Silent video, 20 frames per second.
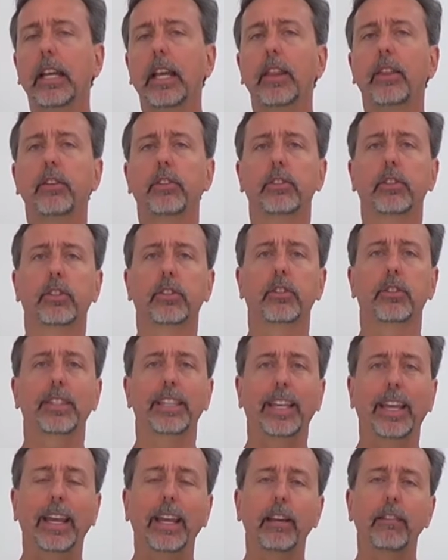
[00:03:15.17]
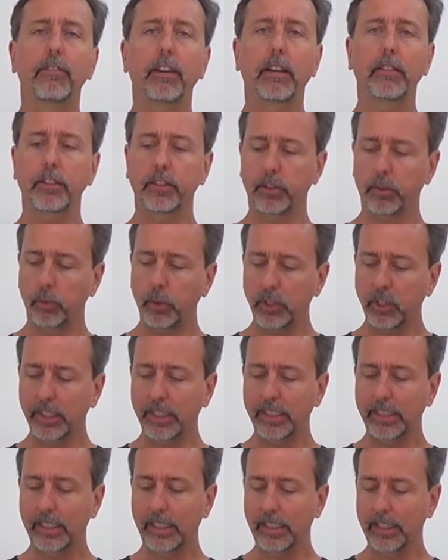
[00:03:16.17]
There's also the 8500, which
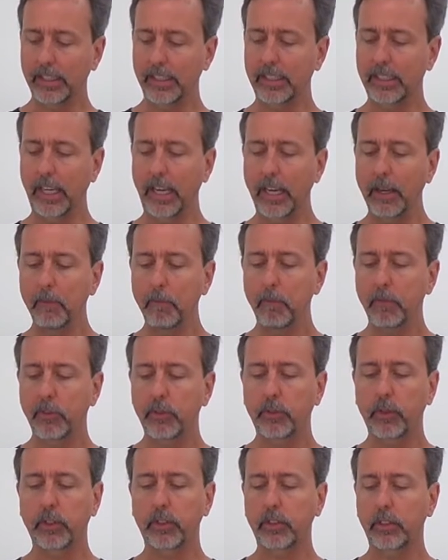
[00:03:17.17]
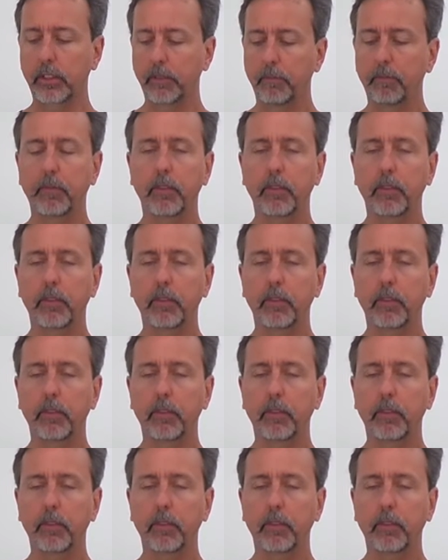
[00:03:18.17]
is the same as far as